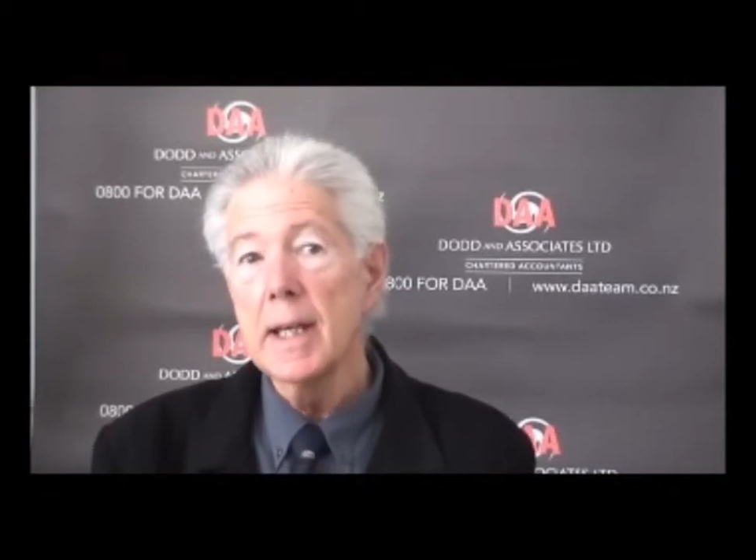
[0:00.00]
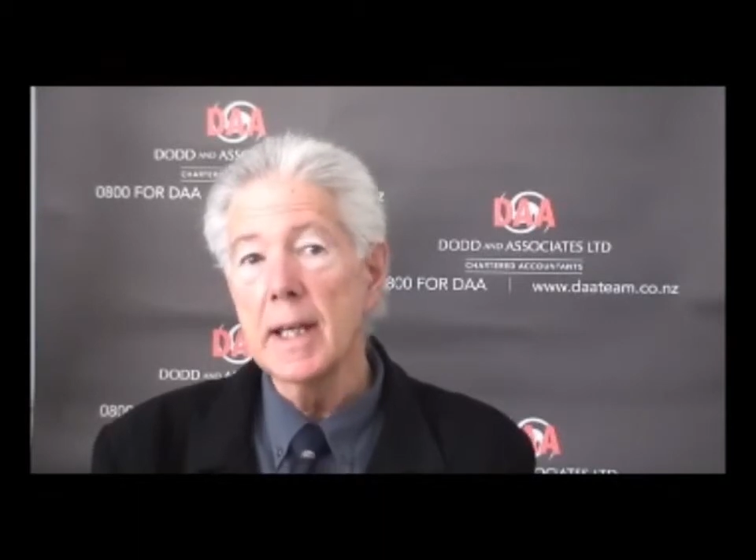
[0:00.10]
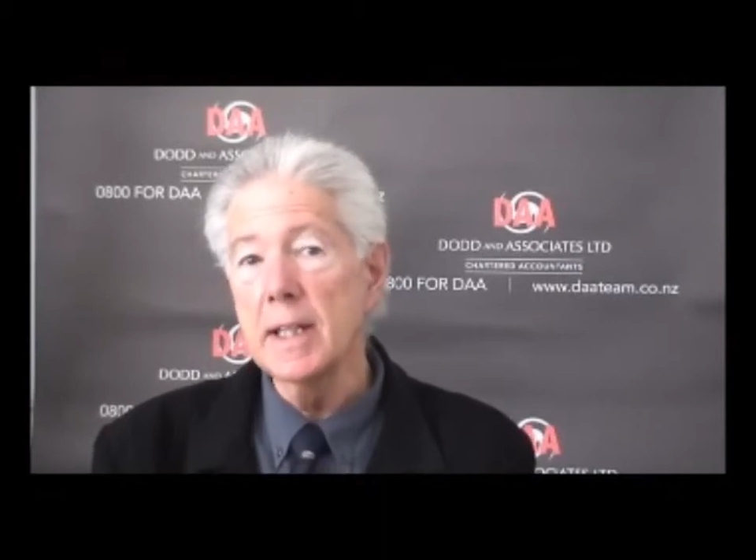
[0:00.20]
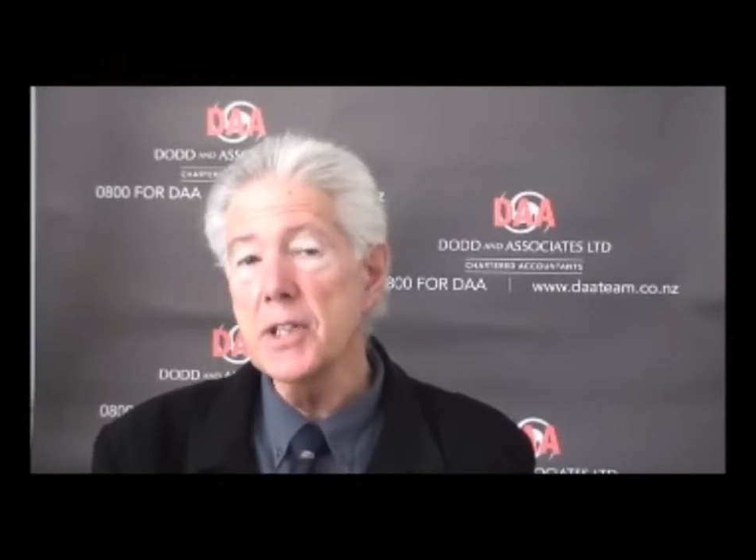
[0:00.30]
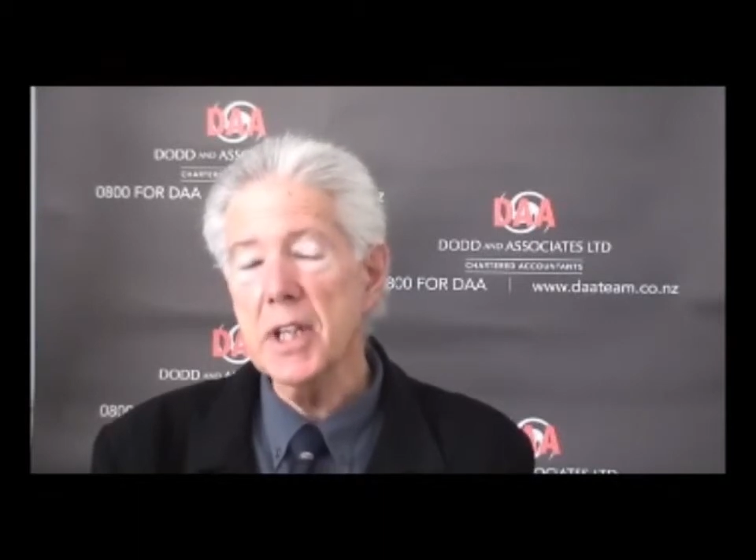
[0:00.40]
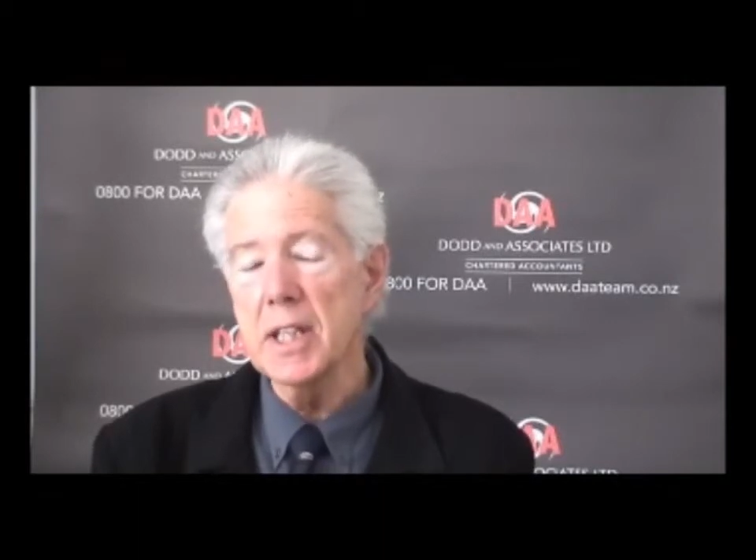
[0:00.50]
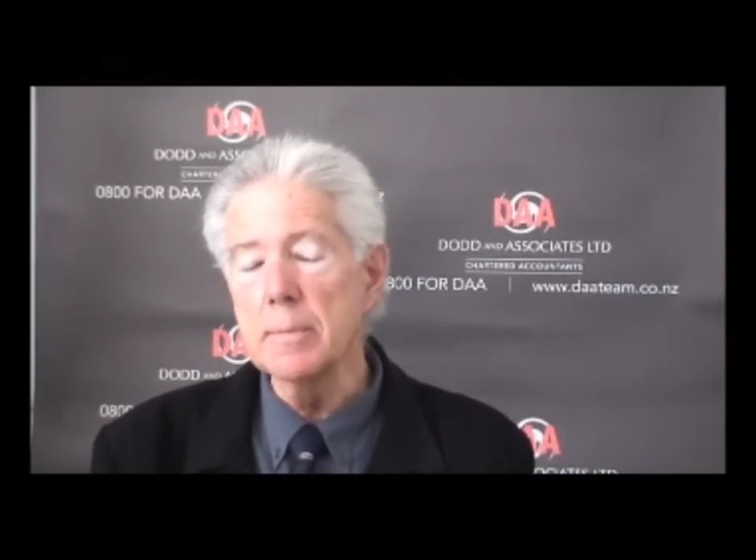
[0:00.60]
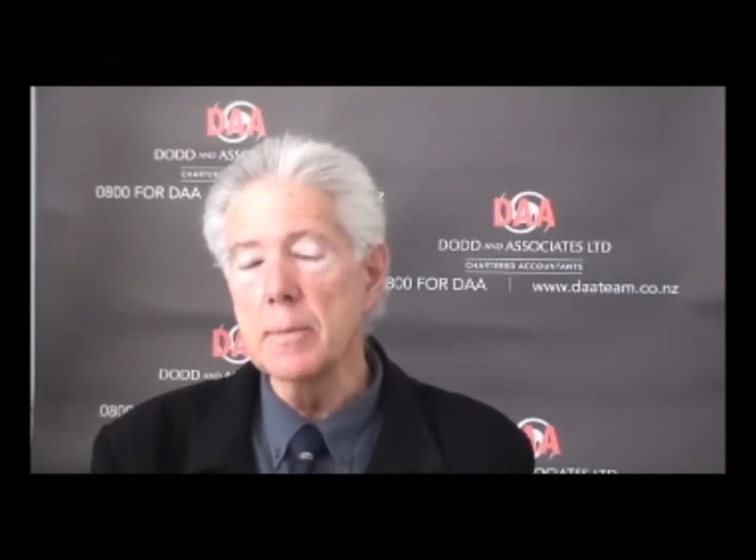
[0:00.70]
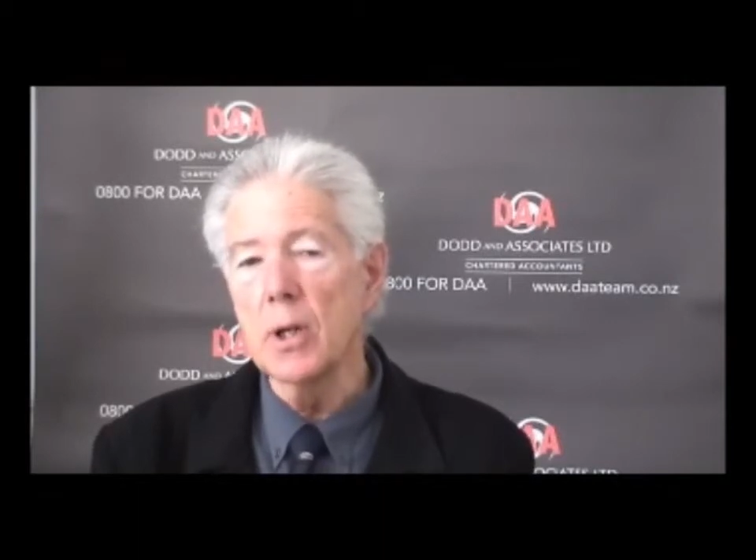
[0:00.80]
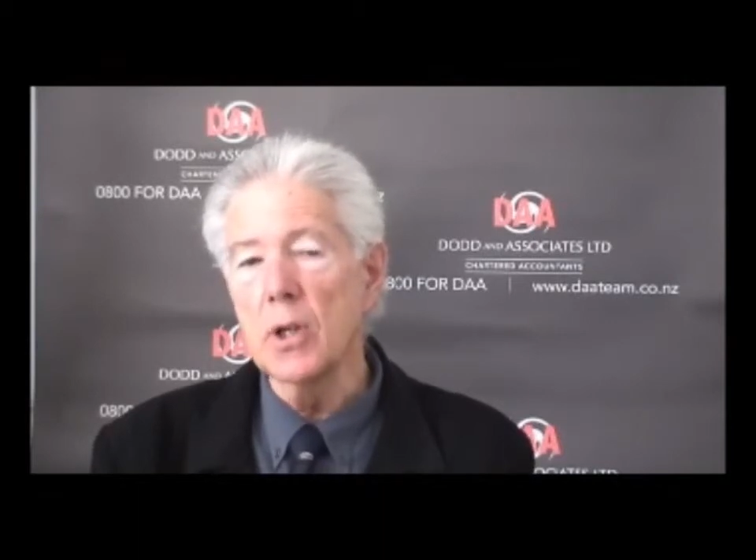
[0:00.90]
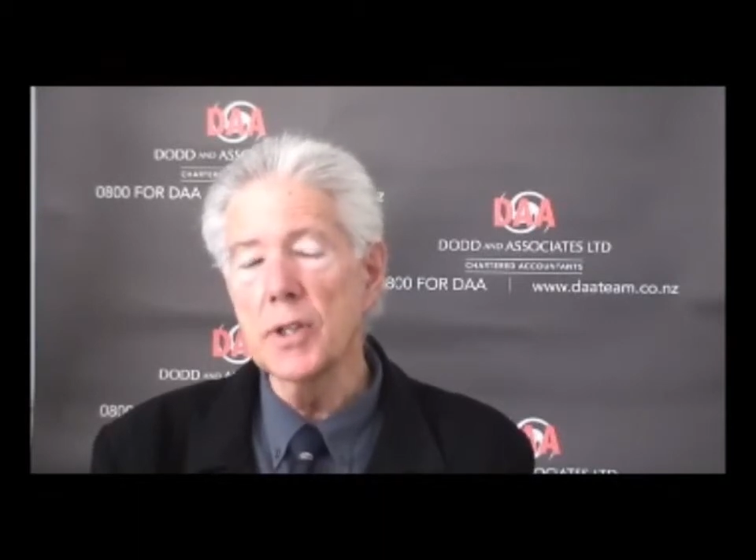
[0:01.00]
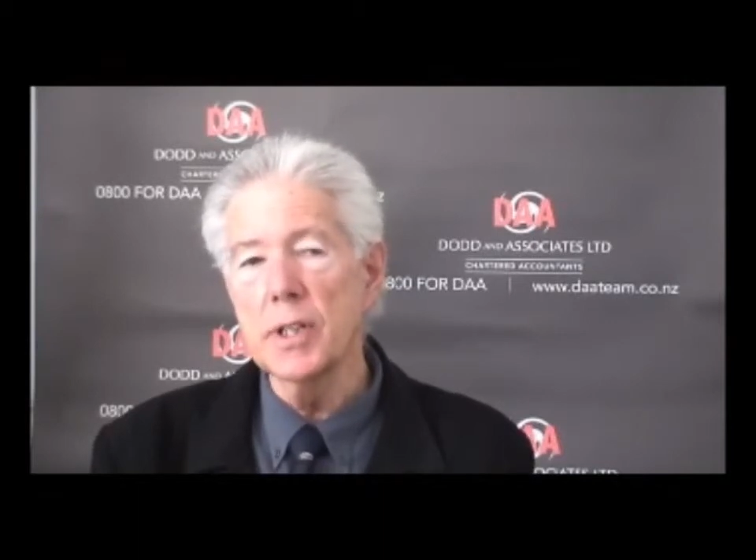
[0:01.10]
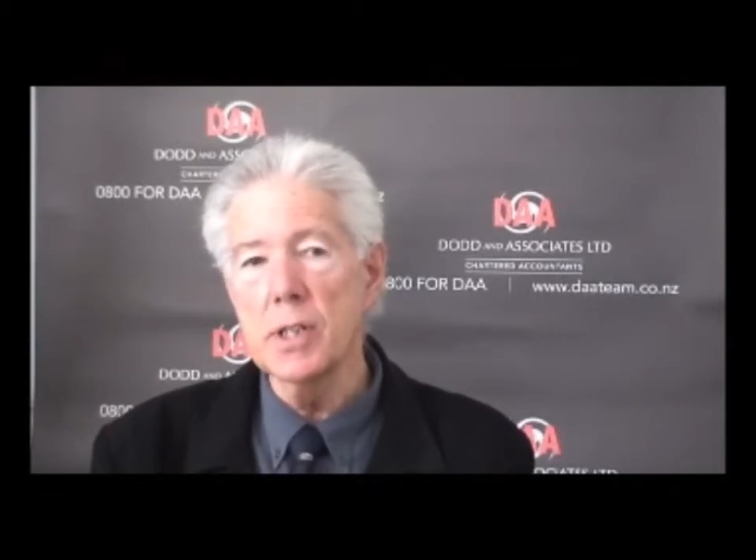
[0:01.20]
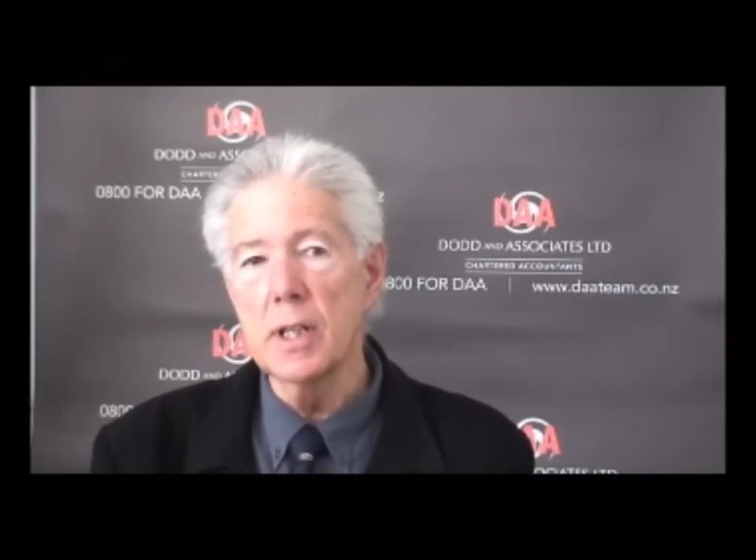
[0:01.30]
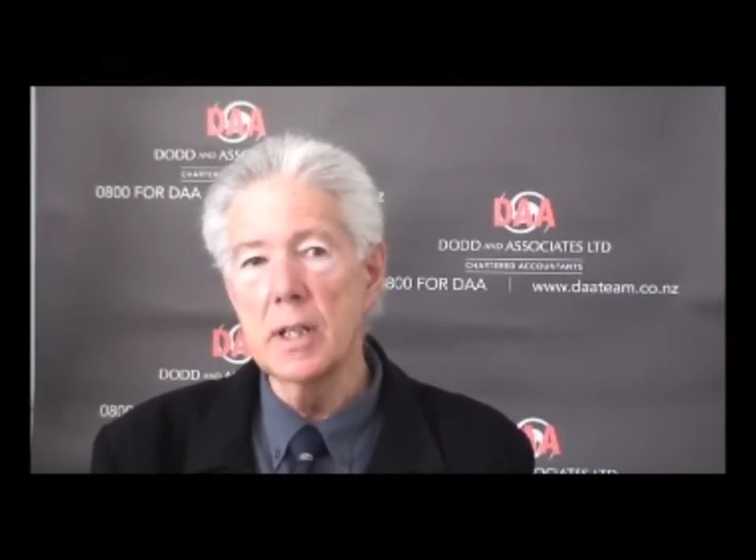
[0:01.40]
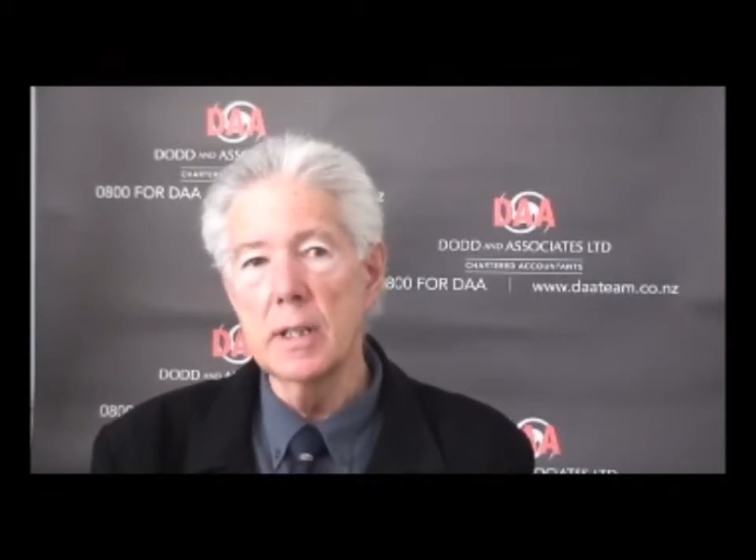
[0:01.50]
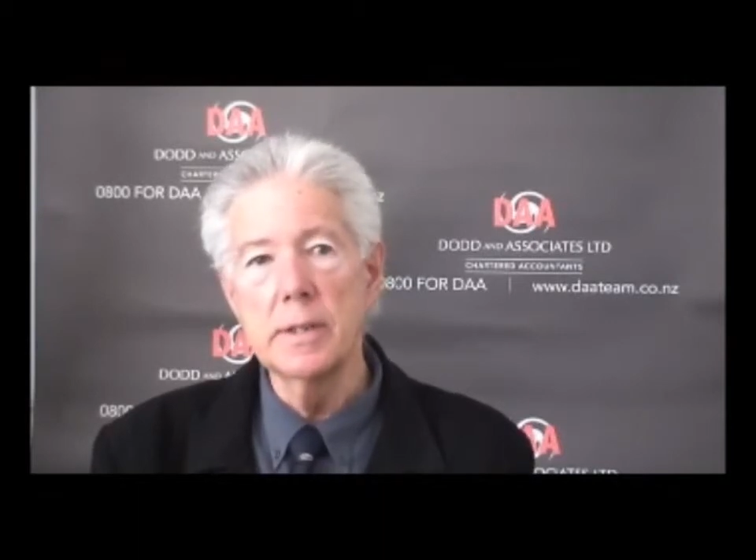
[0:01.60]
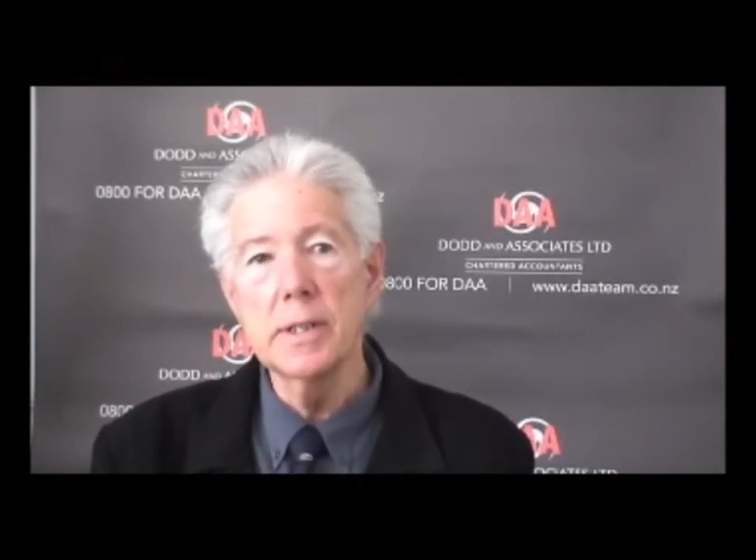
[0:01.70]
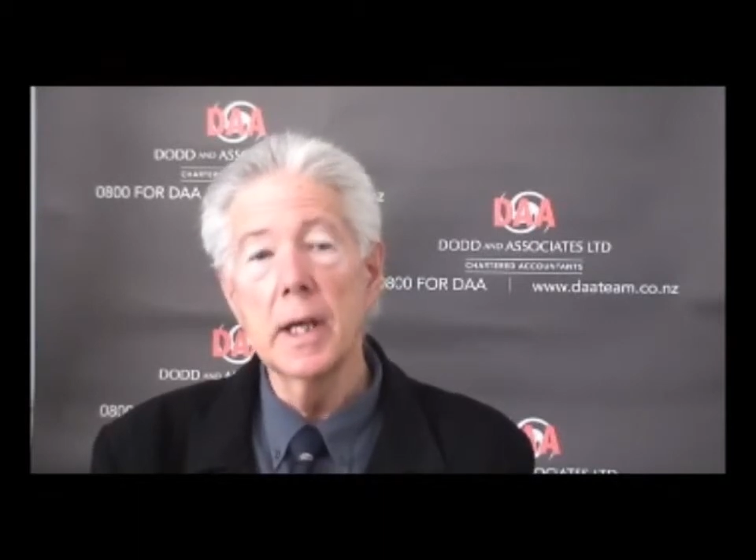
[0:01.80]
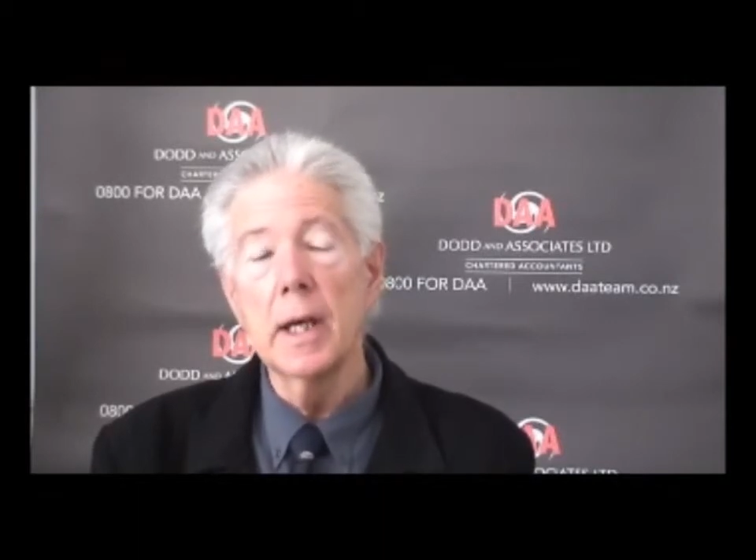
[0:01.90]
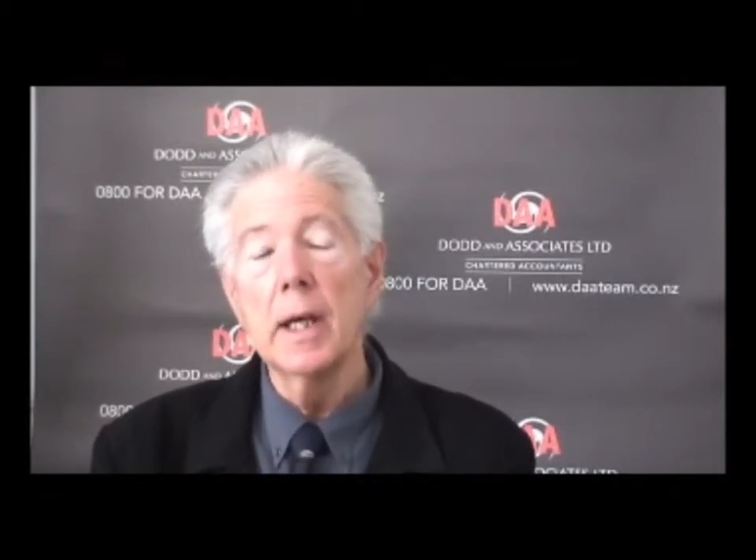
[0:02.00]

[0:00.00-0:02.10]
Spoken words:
Any scheme along those lines